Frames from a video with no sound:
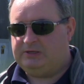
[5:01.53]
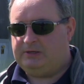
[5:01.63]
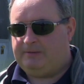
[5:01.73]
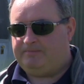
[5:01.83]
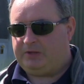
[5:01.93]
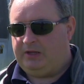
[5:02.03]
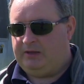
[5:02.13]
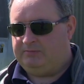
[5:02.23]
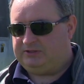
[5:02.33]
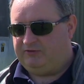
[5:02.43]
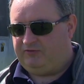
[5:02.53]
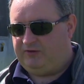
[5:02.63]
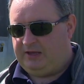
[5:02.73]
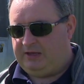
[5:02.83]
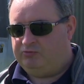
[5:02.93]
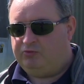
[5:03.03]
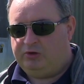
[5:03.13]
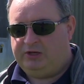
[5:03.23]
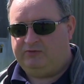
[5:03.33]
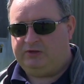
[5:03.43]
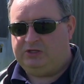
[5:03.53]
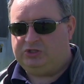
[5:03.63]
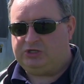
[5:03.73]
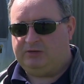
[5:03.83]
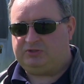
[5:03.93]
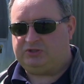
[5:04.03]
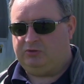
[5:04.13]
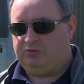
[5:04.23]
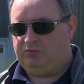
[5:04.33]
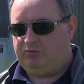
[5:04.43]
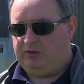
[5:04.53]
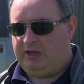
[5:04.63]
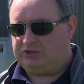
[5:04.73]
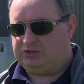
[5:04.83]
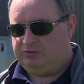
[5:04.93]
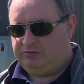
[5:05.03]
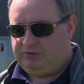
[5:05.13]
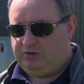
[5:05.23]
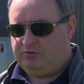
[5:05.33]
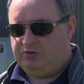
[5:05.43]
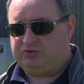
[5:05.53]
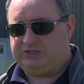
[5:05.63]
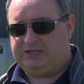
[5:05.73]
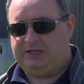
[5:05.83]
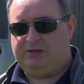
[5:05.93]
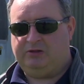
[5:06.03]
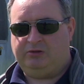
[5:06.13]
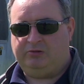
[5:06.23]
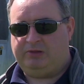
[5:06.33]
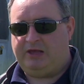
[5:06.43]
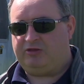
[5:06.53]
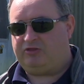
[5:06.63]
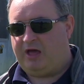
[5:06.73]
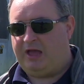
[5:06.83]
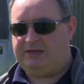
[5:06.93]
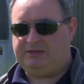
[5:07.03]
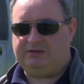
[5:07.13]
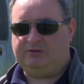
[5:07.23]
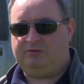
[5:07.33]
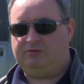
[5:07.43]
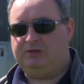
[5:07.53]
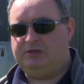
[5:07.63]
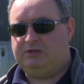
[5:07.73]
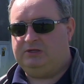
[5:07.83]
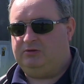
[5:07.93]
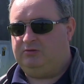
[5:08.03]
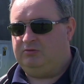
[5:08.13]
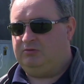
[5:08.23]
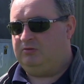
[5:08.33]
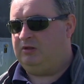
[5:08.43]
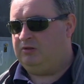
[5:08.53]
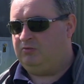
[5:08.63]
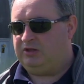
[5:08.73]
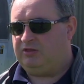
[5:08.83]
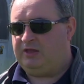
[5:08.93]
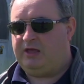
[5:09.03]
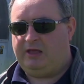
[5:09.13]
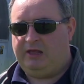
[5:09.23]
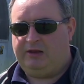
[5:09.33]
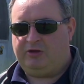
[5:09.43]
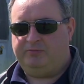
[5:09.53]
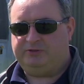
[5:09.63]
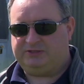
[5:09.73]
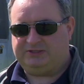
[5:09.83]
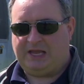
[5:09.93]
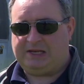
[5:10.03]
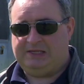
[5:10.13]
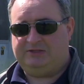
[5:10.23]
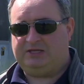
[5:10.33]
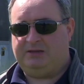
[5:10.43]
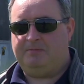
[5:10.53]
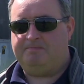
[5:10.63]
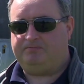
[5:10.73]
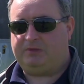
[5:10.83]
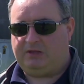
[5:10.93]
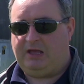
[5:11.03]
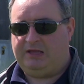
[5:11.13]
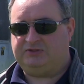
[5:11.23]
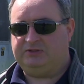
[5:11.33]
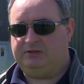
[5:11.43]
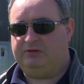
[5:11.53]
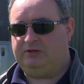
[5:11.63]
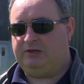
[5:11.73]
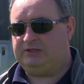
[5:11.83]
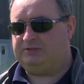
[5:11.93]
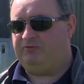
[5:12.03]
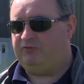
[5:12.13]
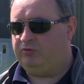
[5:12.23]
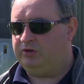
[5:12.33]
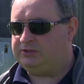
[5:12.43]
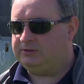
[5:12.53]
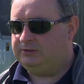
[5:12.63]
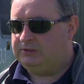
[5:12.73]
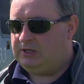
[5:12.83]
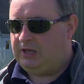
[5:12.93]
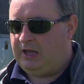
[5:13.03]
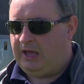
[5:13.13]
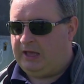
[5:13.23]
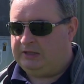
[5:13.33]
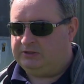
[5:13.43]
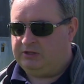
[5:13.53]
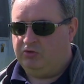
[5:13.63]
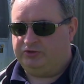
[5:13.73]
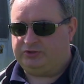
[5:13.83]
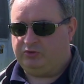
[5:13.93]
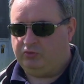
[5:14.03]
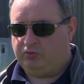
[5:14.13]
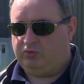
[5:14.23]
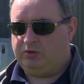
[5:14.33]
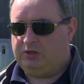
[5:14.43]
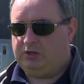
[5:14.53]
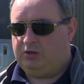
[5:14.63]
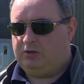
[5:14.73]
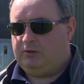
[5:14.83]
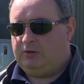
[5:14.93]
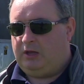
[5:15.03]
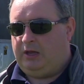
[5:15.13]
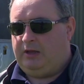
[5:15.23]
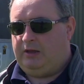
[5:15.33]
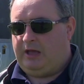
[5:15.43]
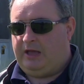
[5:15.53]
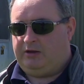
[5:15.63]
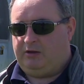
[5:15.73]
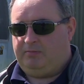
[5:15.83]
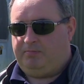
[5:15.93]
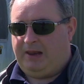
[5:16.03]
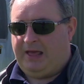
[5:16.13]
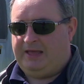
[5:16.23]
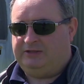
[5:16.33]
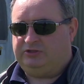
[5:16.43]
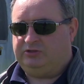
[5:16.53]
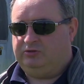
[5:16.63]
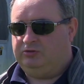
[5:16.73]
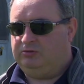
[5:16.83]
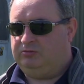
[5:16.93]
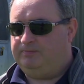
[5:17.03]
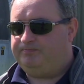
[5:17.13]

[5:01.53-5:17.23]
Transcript: oh, okay. um, to fit in Royal Navy ships. So the actual you know nose to tail length, the height, the you know the, and the width of the helicopter is exactly the same as the, the Lynx before it, uh, and they also uh, had a plan to